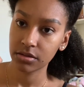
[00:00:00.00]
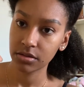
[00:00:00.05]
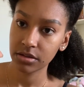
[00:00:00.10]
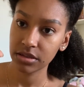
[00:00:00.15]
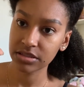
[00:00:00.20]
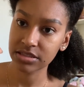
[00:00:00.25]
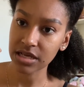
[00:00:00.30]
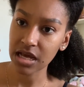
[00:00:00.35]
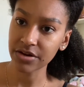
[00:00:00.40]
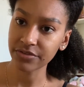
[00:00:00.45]

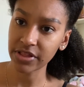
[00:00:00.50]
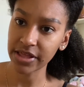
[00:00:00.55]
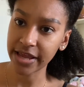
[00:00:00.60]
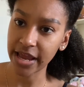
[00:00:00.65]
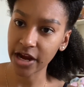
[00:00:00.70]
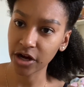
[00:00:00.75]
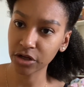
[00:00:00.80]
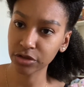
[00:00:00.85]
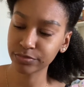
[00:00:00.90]
it's kind of like hair